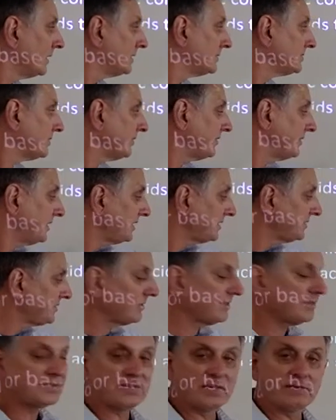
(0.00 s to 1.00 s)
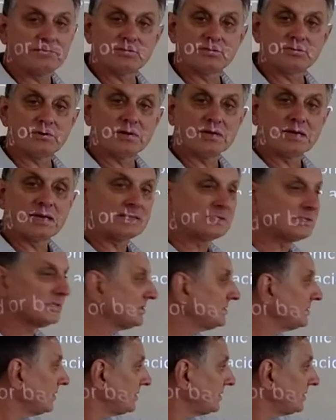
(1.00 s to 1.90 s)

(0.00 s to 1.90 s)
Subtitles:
So these are the 7 strong acids.